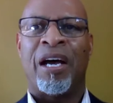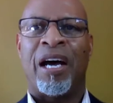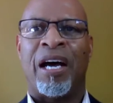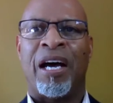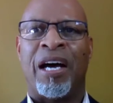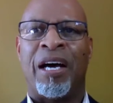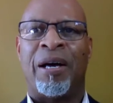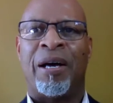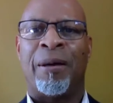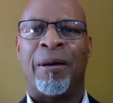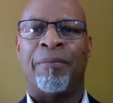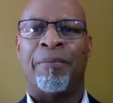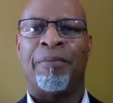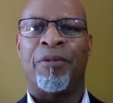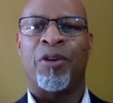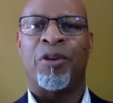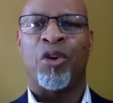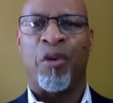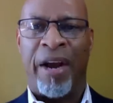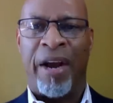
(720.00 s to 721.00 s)
um,
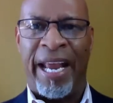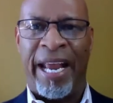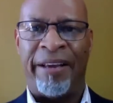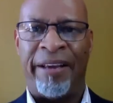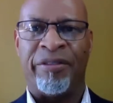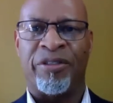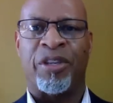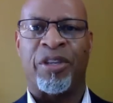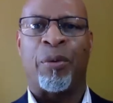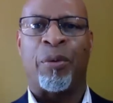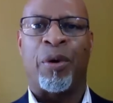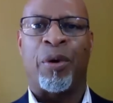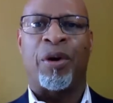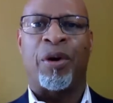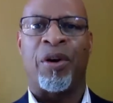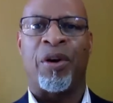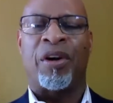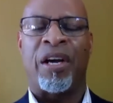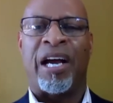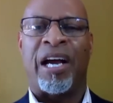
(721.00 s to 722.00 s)
graves that
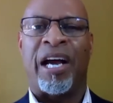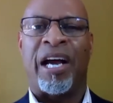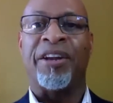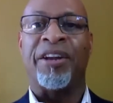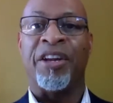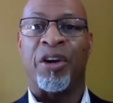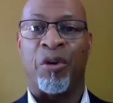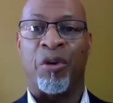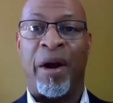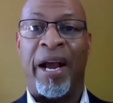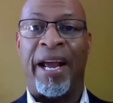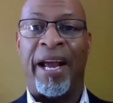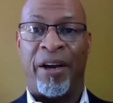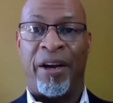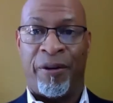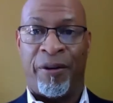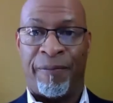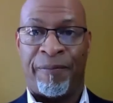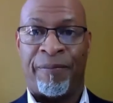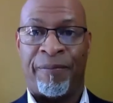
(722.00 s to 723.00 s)
were
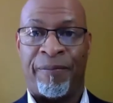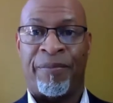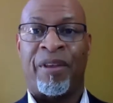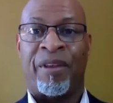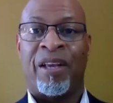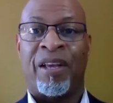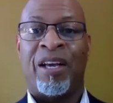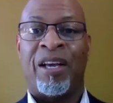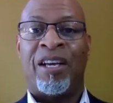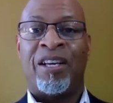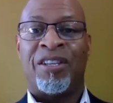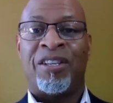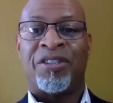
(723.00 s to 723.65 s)
underground. Wow.